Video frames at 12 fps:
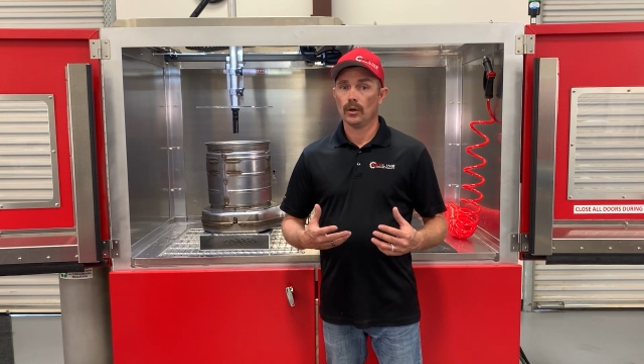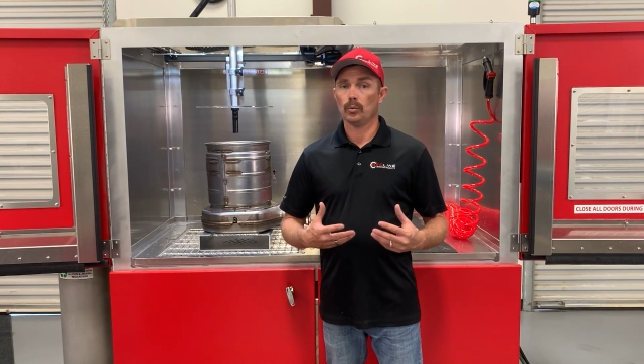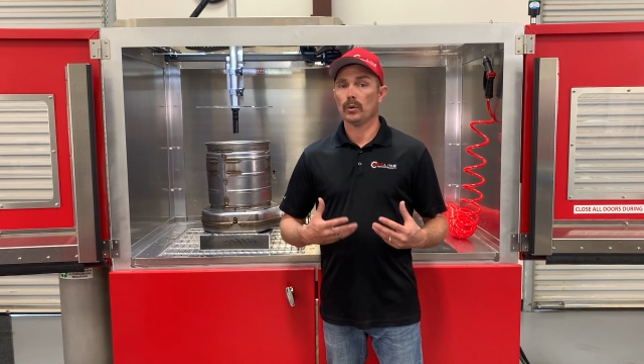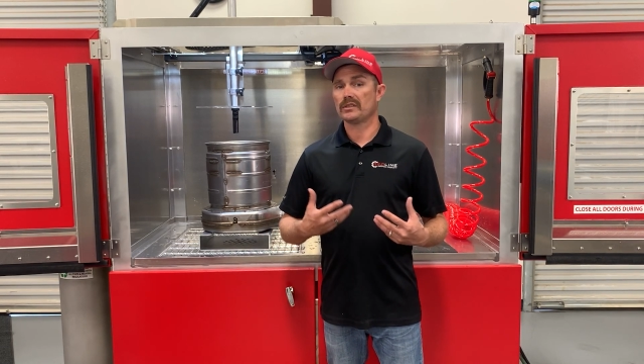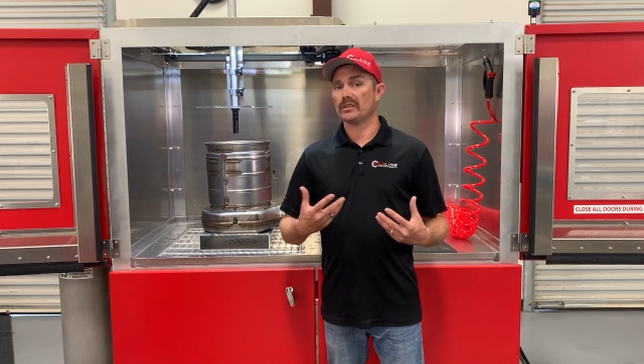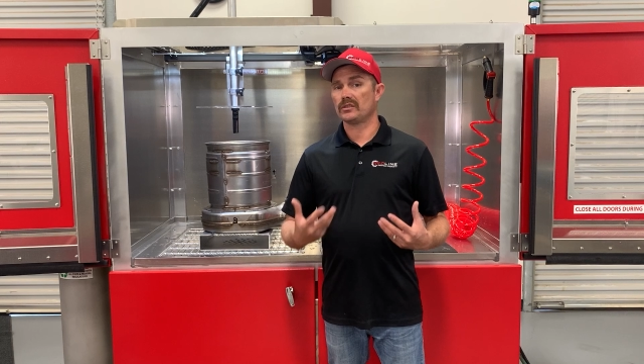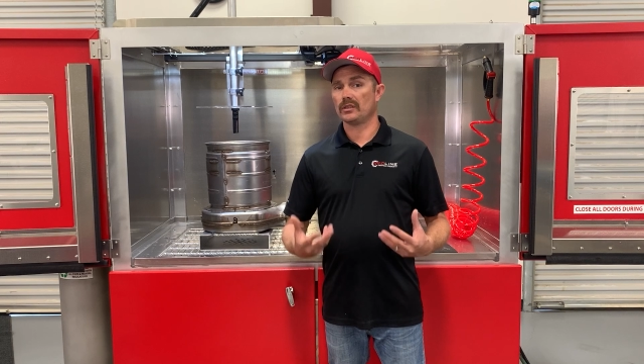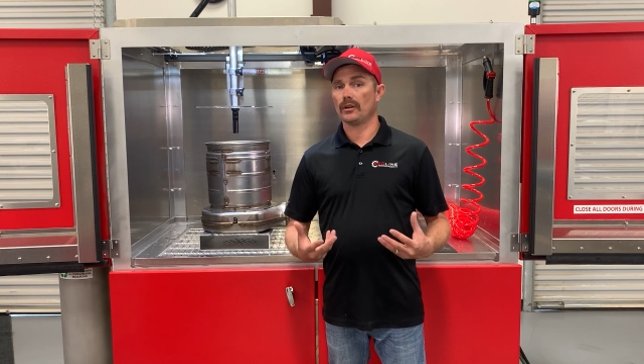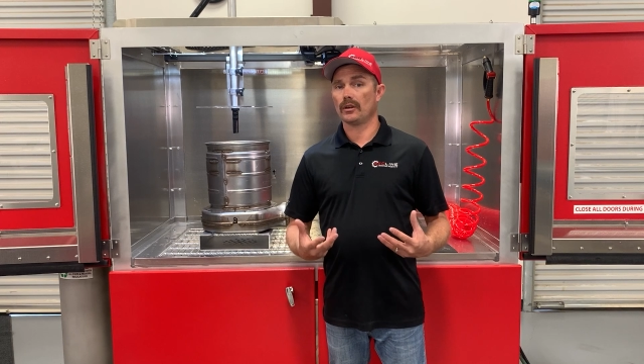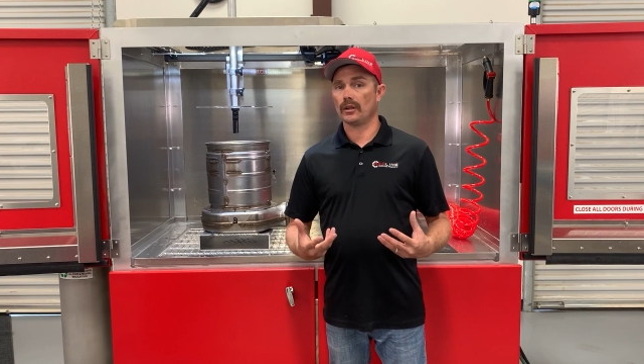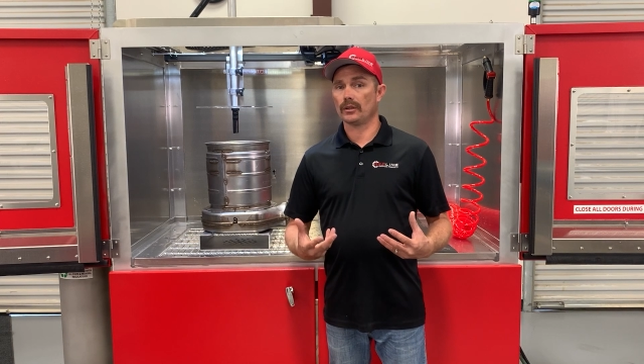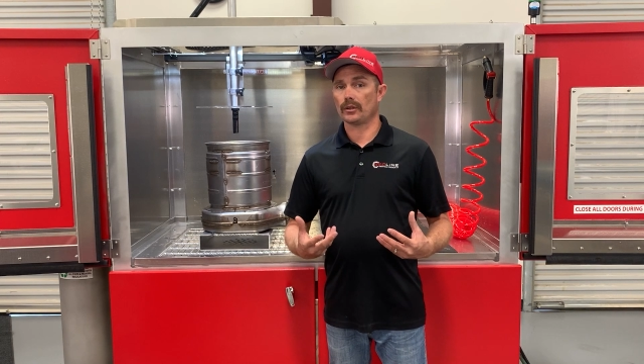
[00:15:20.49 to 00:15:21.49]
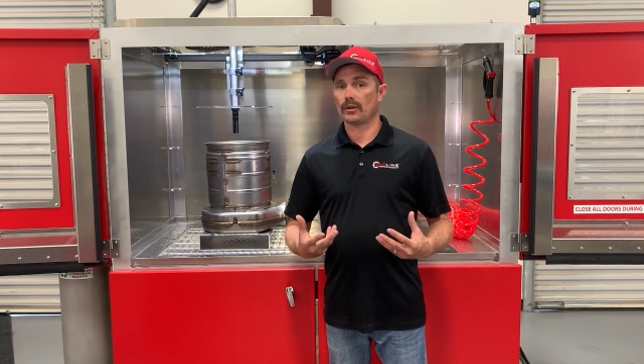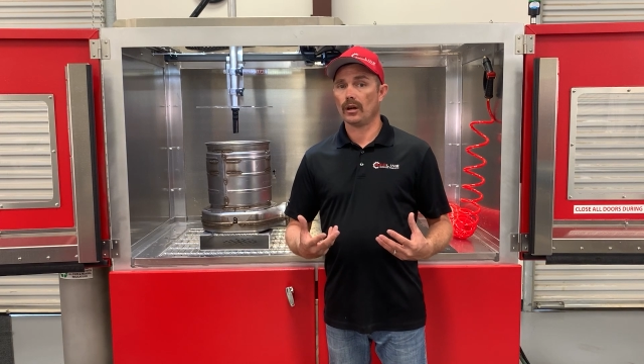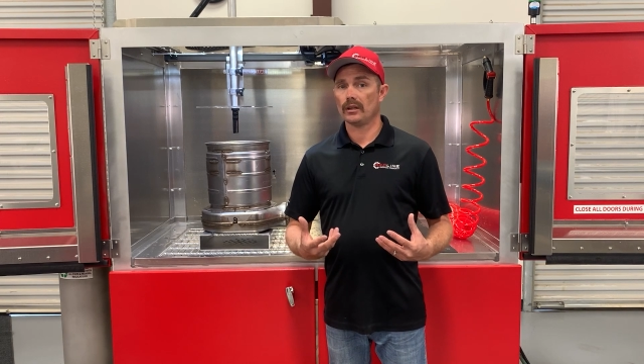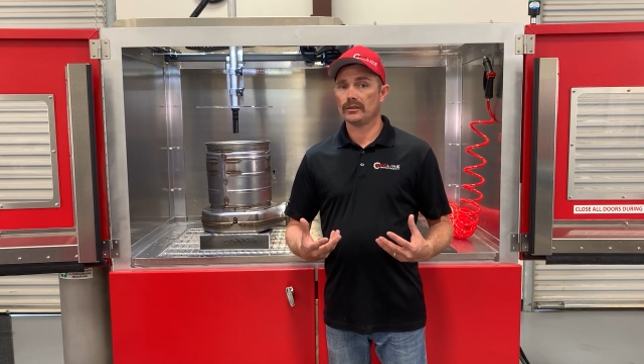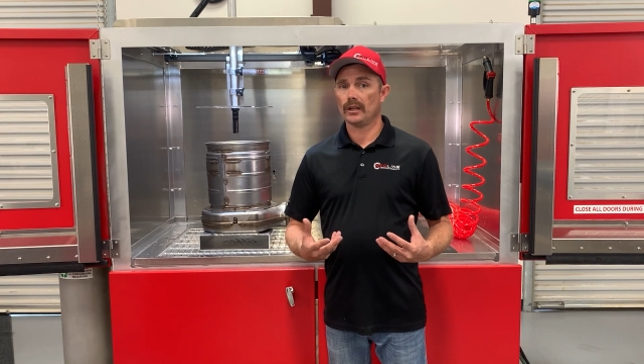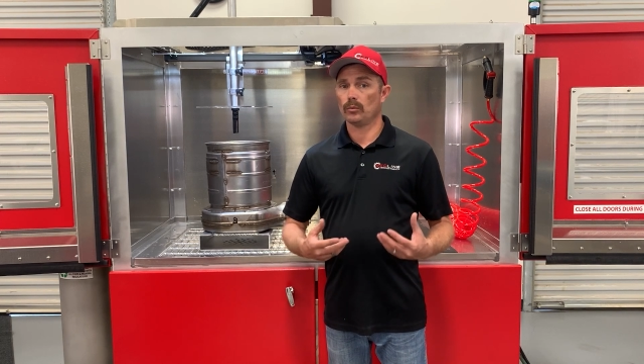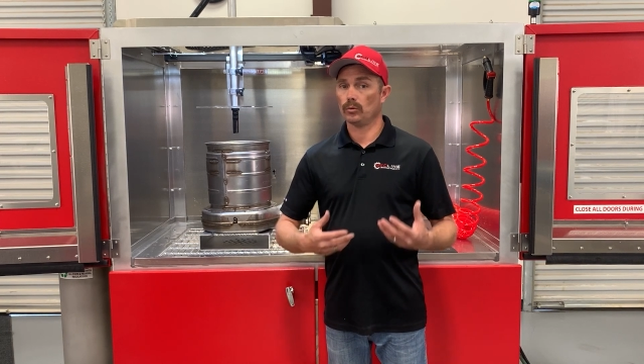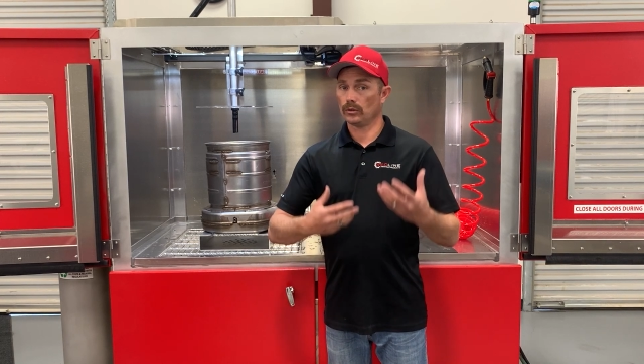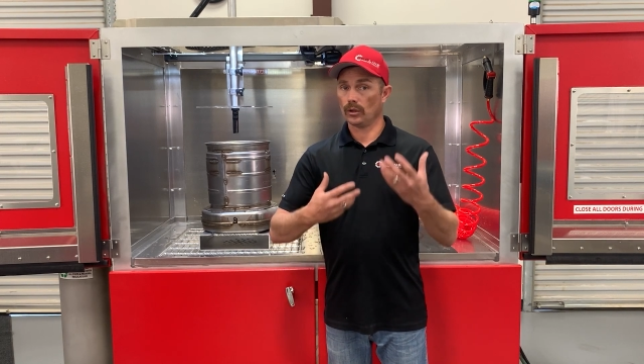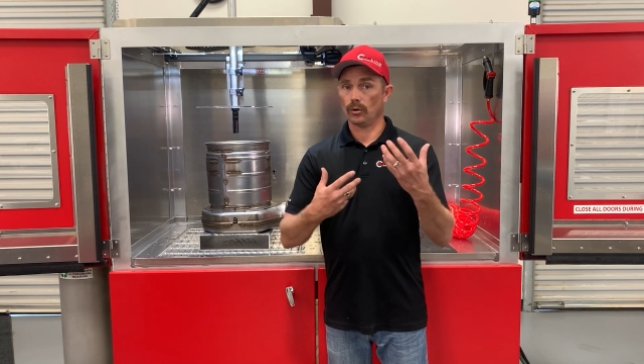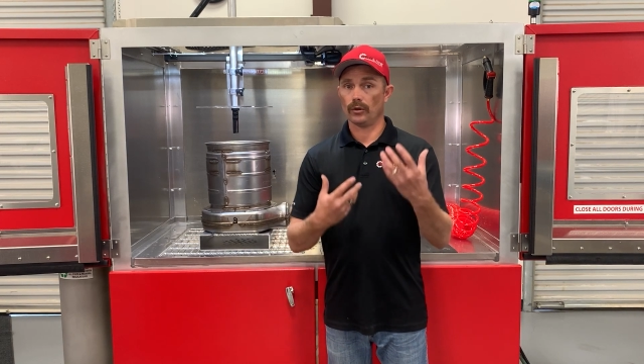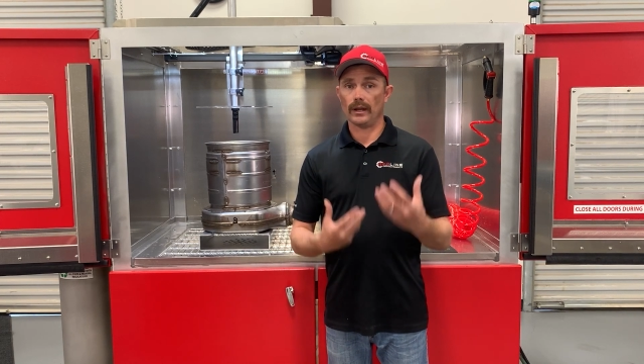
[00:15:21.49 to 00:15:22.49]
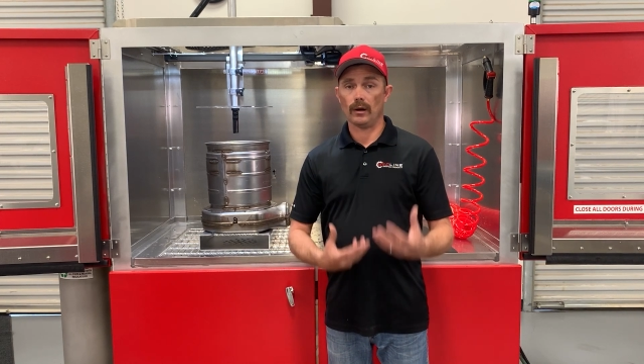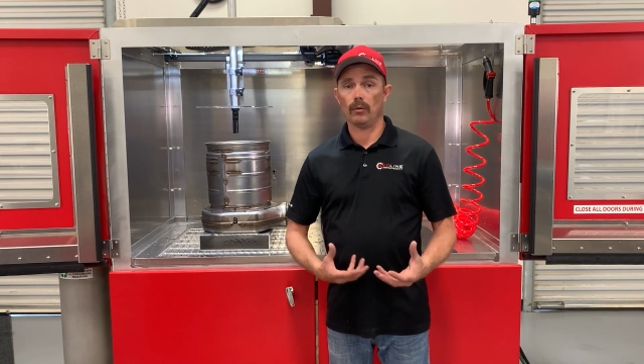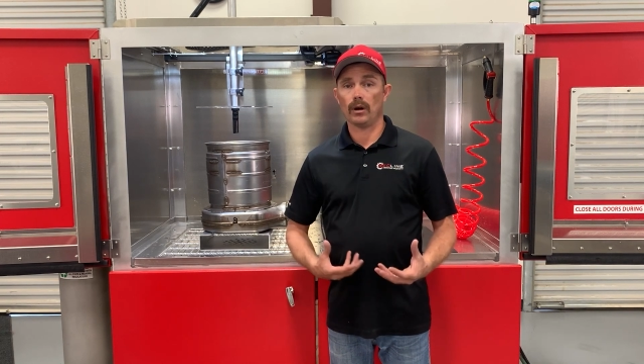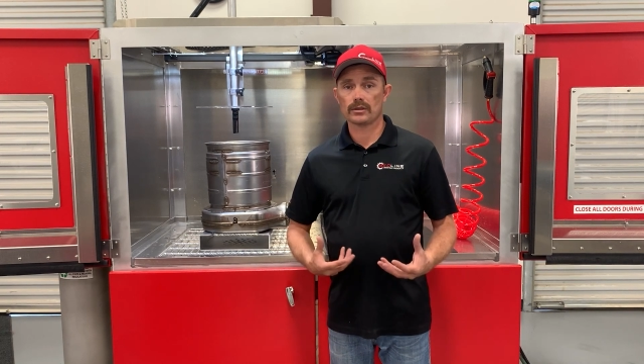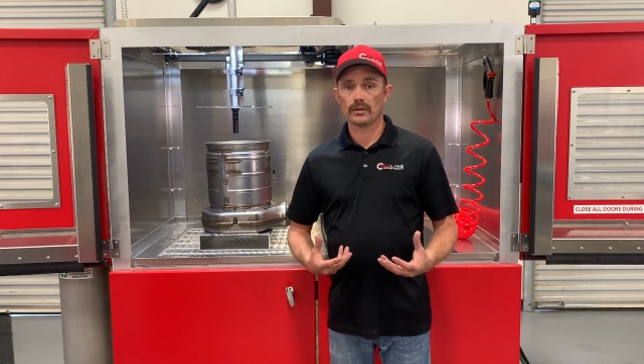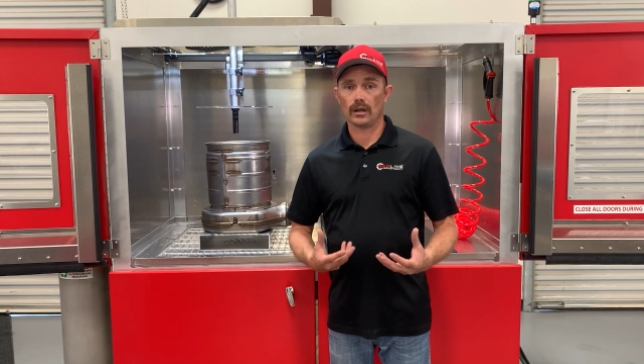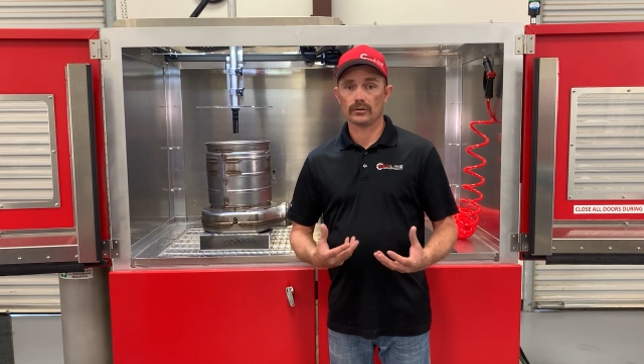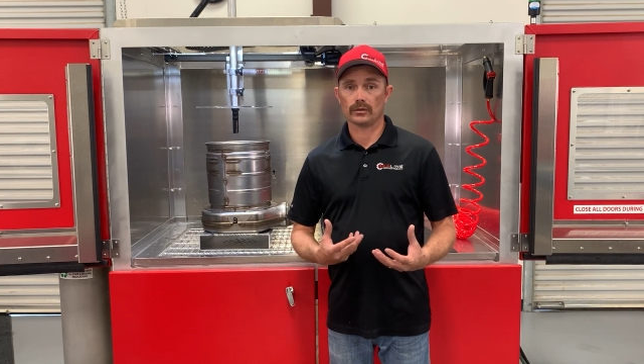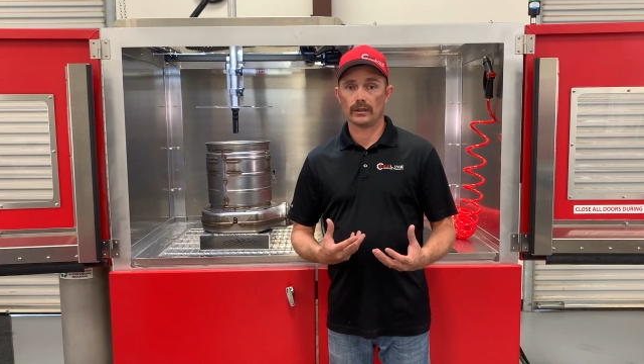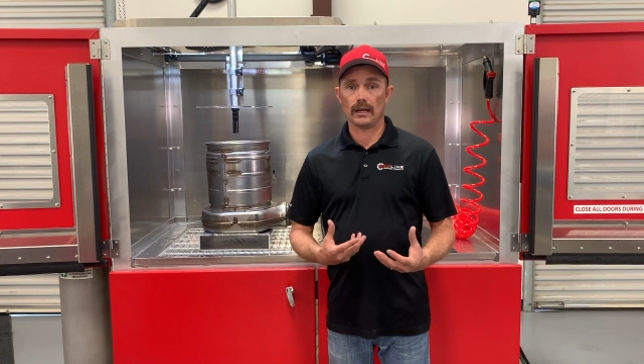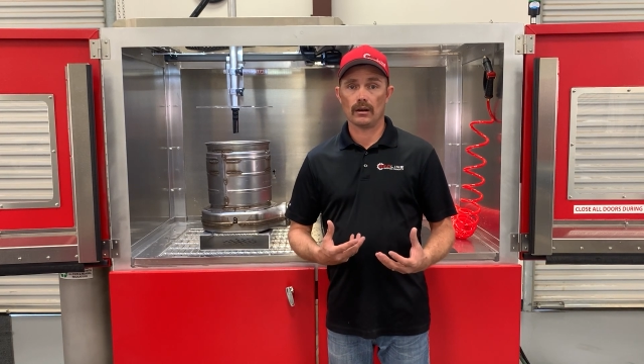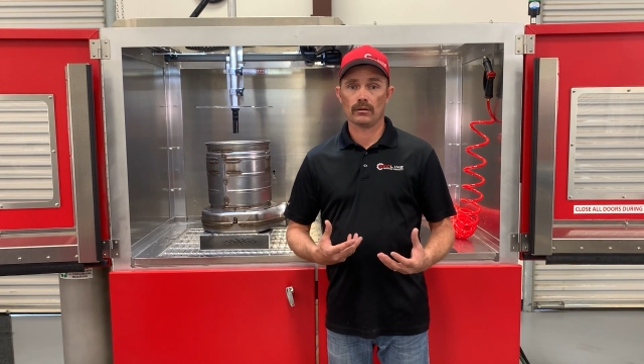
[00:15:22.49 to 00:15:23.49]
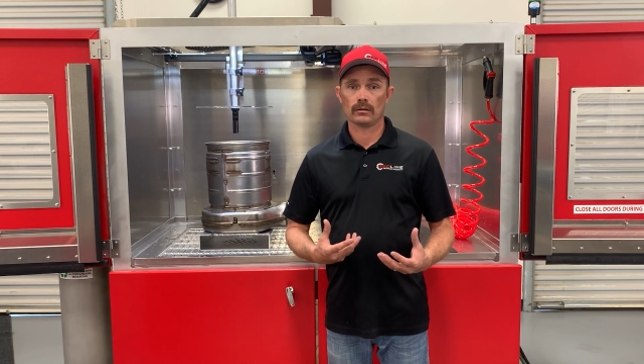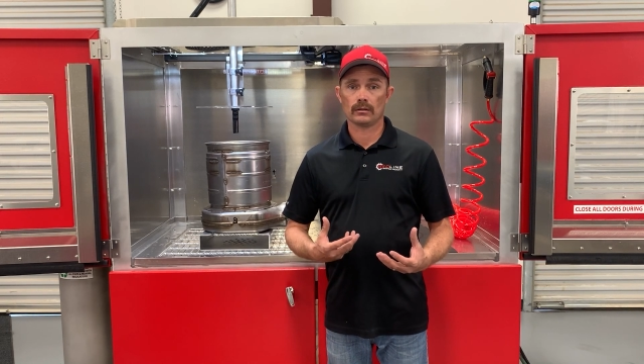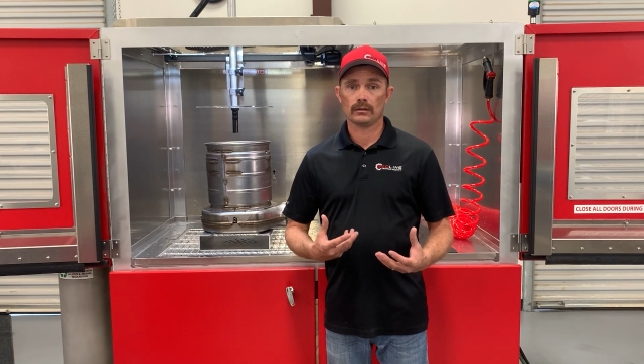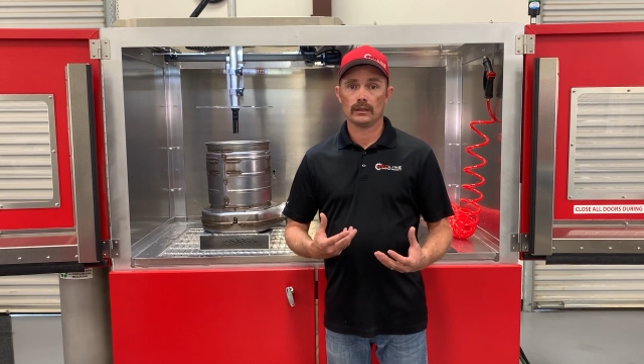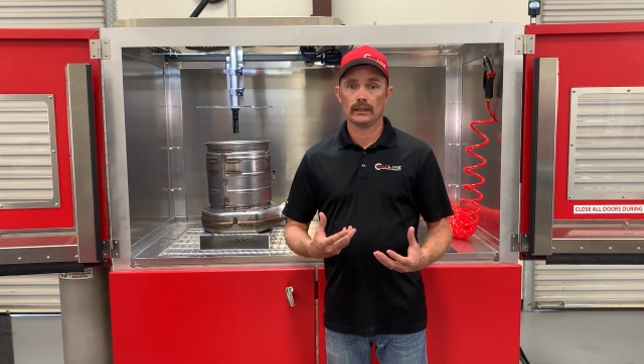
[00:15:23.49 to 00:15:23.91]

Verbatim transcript: Once it's centered under the crosshair, we'll lower that wash nozzle down